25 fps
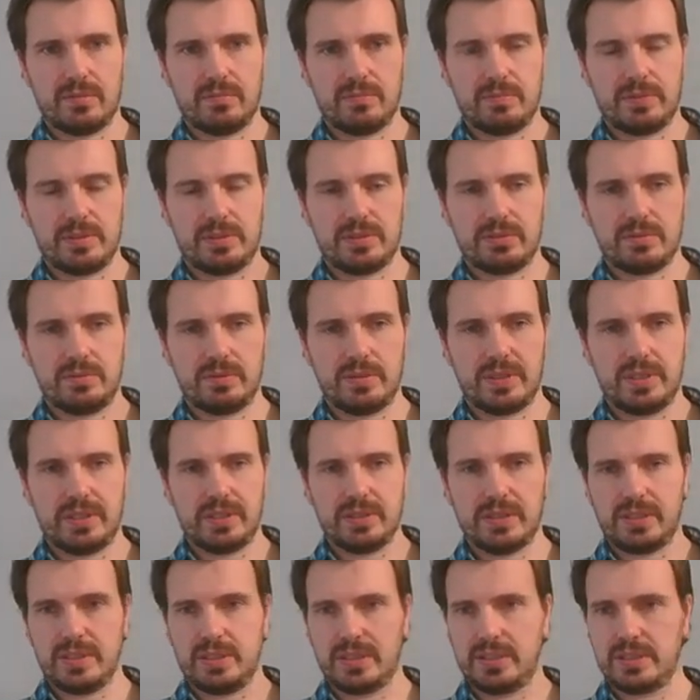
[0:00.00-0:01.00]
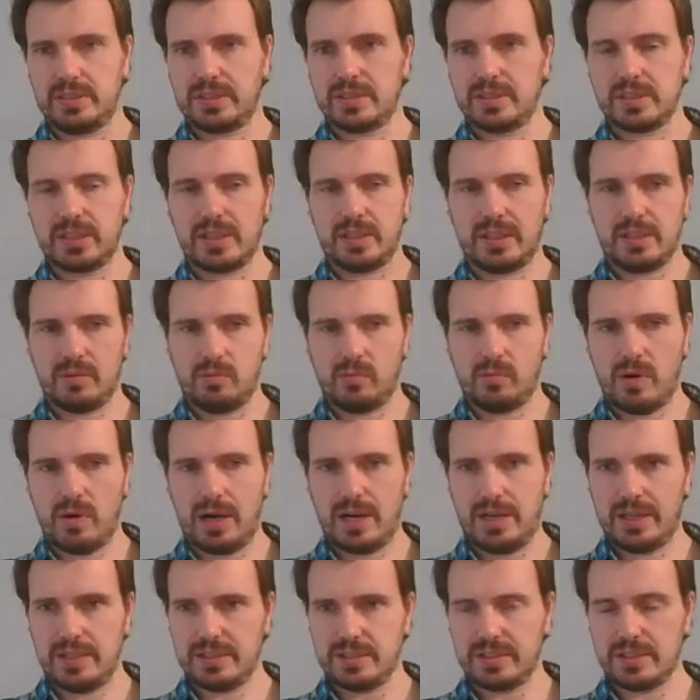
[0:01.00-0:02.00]
between these
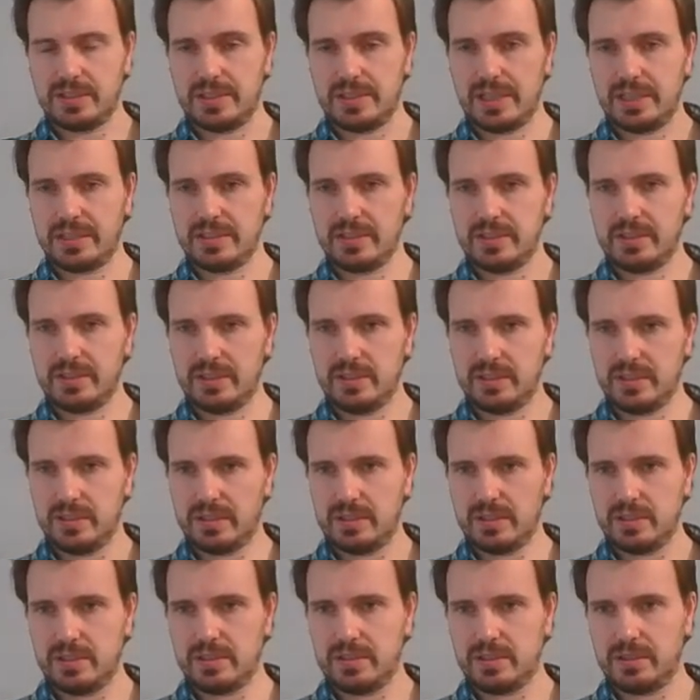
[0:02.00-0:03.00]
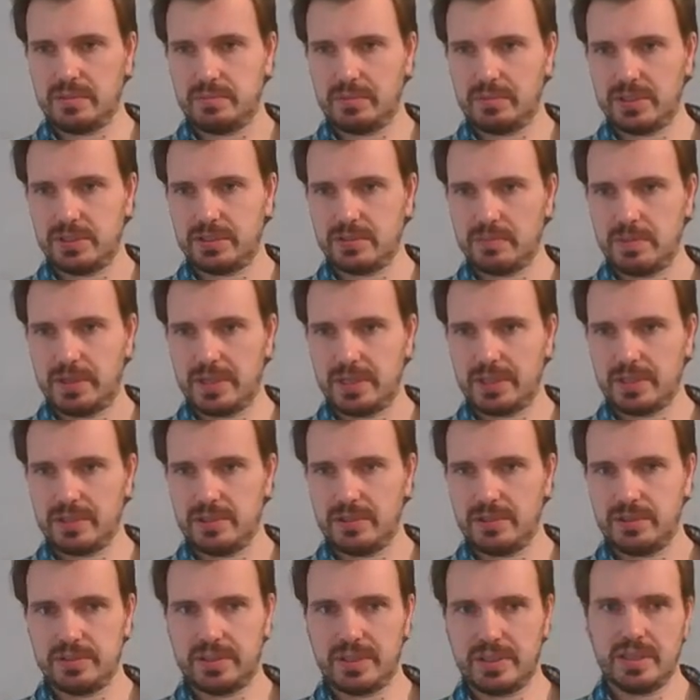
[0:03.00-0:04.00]
wires. That, let me just make a
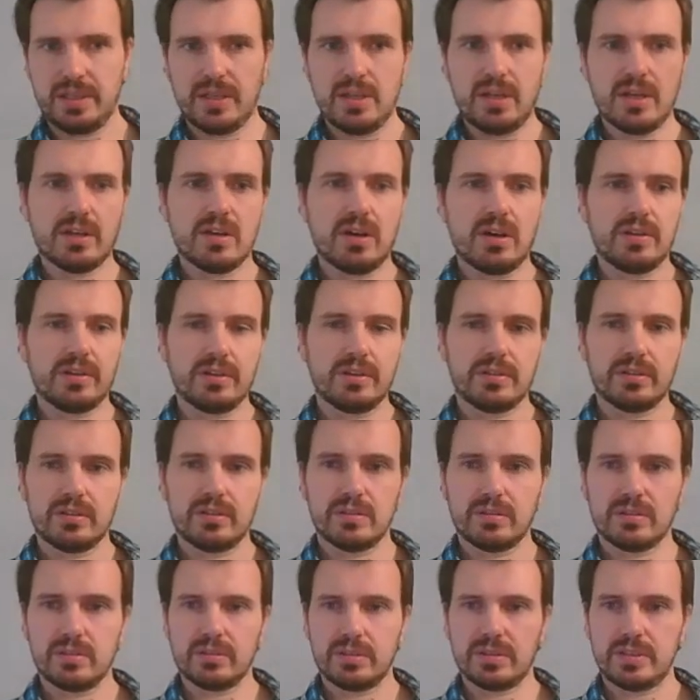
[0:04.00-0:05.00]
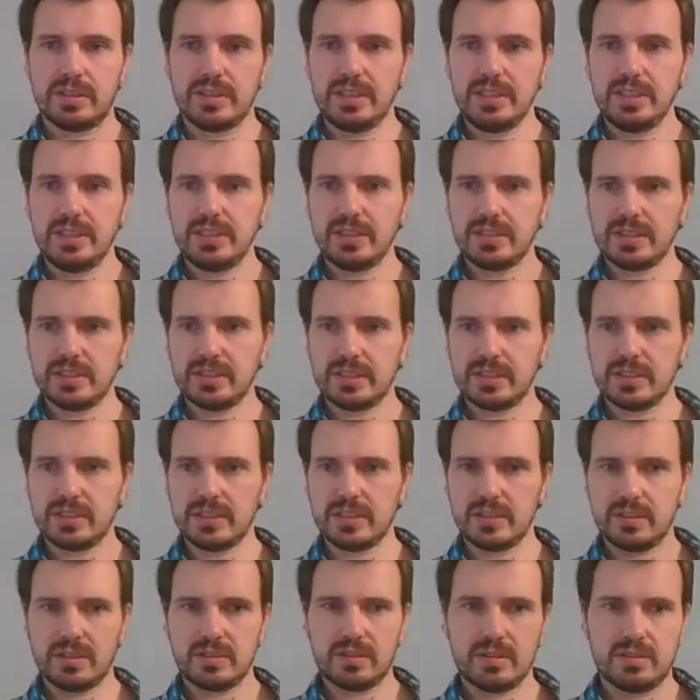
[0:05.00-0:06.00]
note there. These
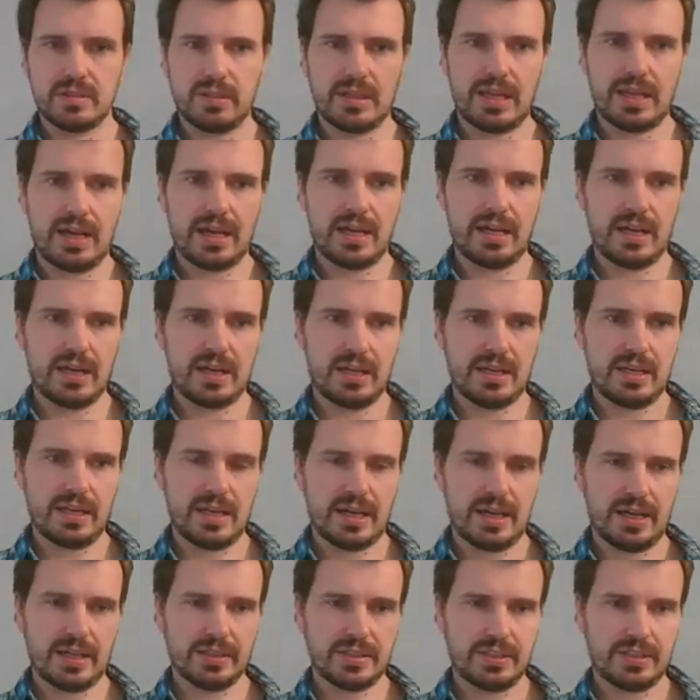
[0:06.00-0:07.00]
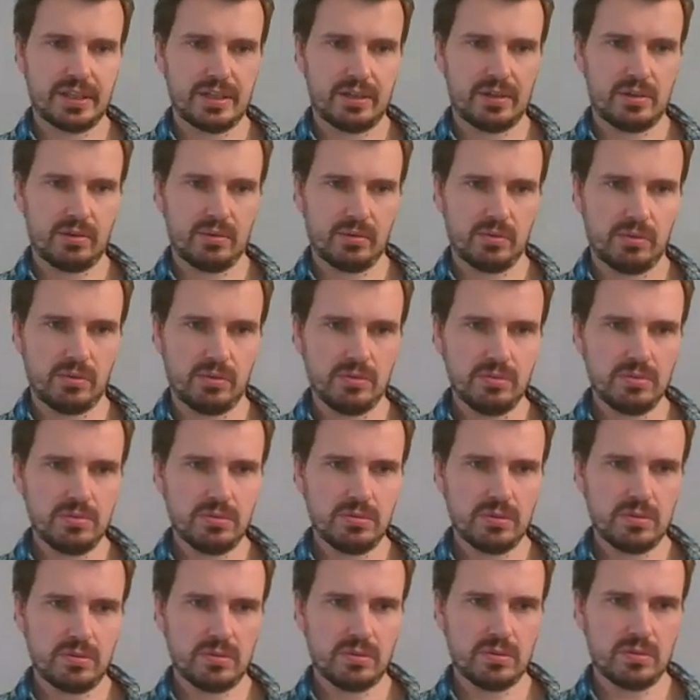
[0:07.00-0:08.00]
lines here are
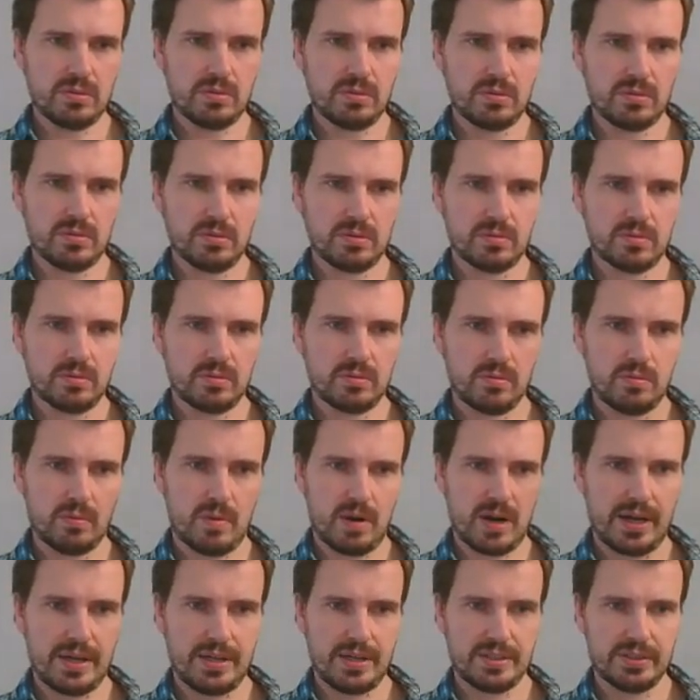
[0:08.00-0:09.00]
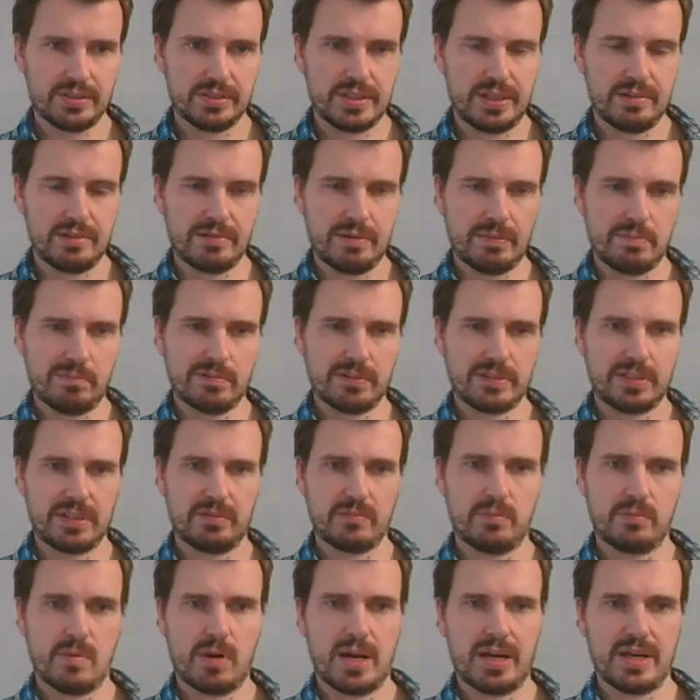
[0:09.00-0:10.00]
all wires. They
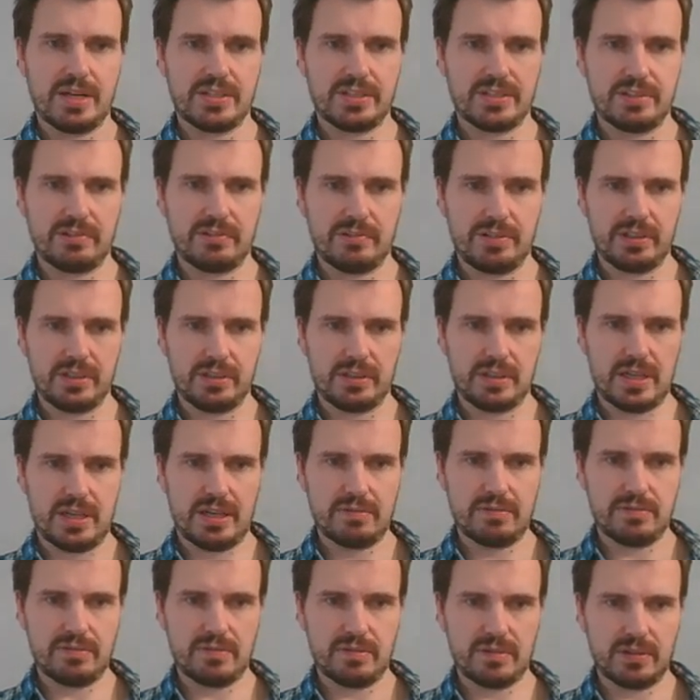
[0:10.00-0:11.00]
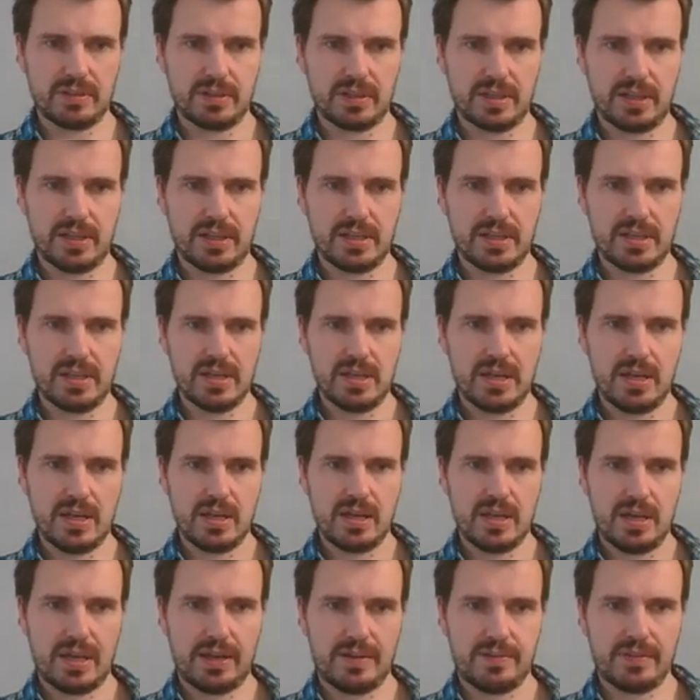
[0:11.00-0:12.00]
represent wires in real life, okay?
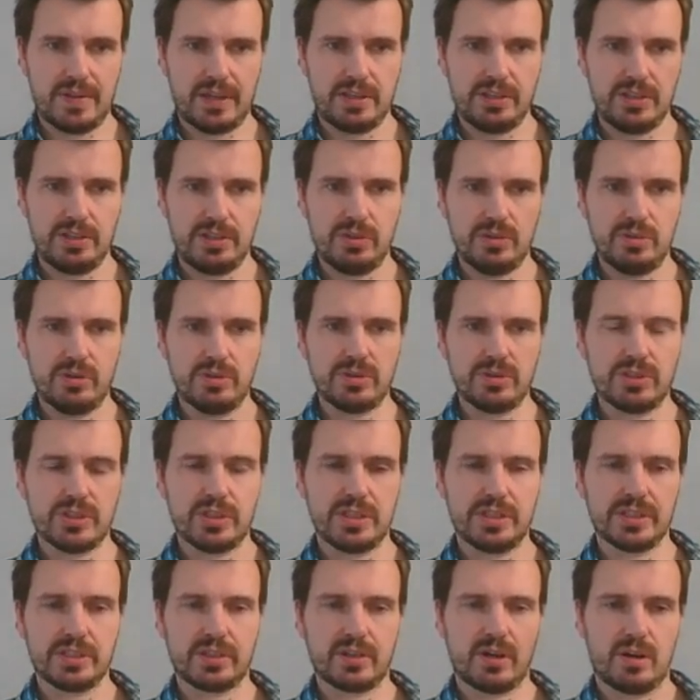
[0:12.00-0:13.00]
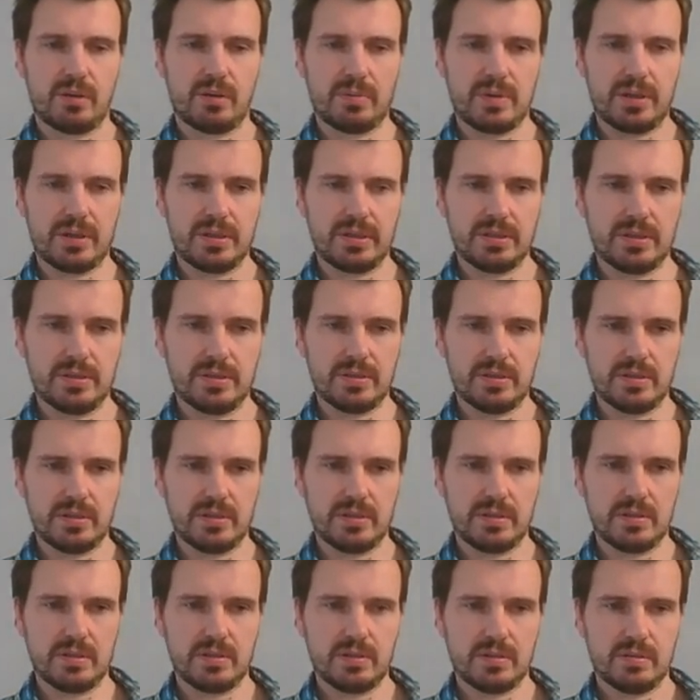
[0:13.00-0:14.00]
And they're usually copper,
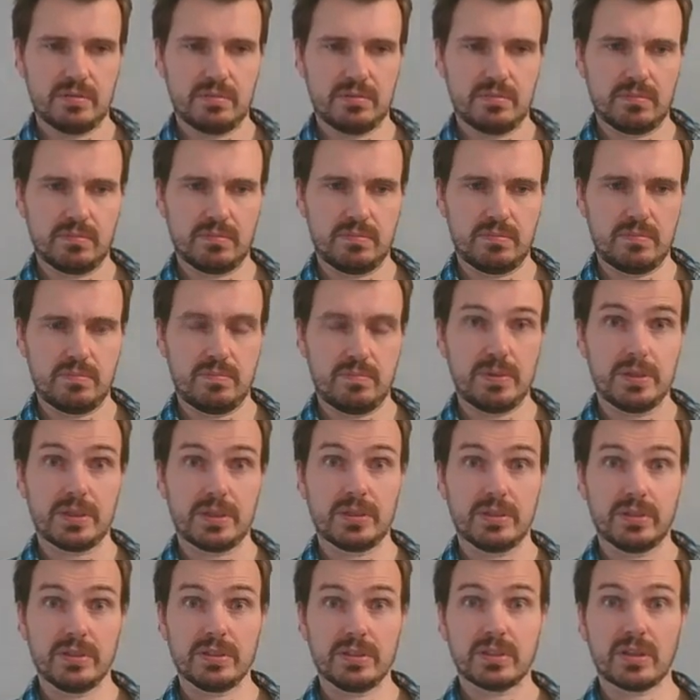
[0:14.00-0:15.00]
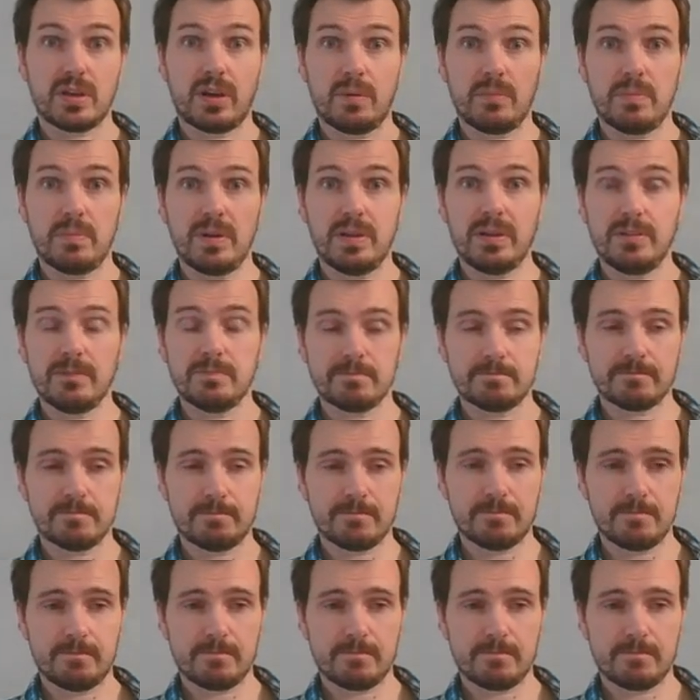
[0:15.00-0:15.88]
because copper